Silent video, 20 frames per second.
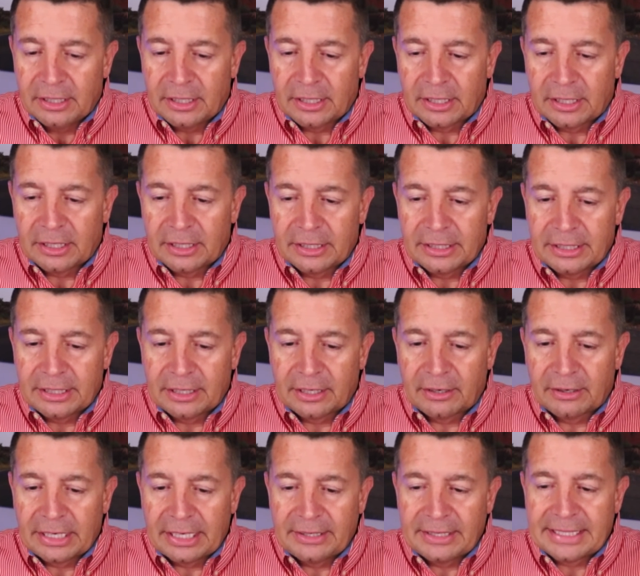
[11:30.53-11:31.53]
uh, you
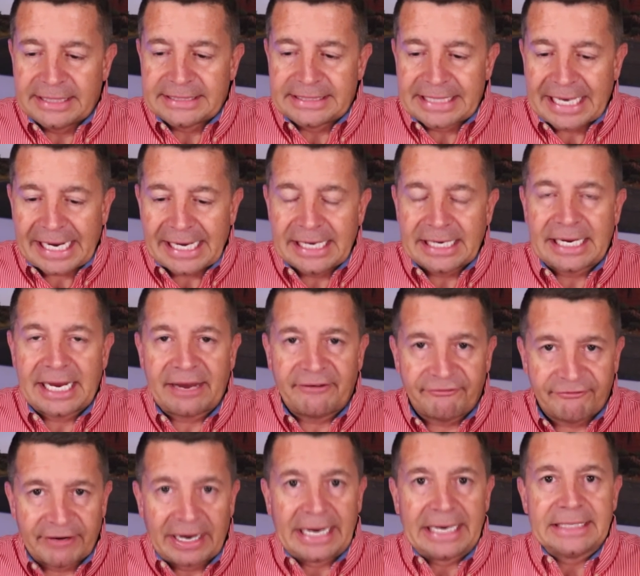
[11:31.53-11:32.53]
know, in the day-to-day
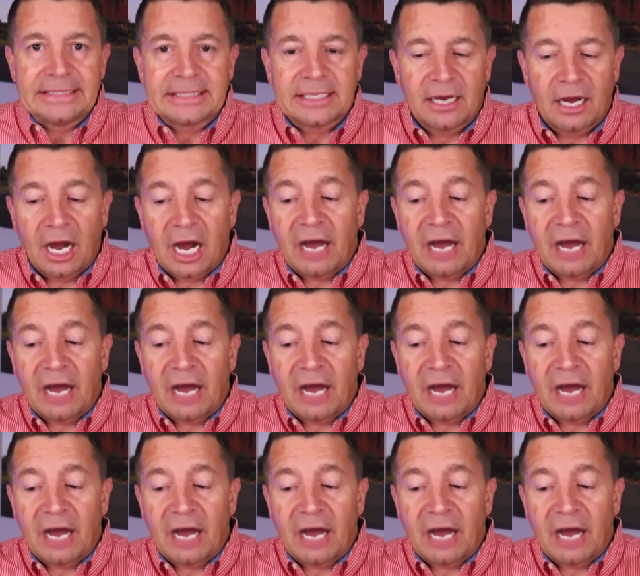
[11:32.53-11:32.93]
fight,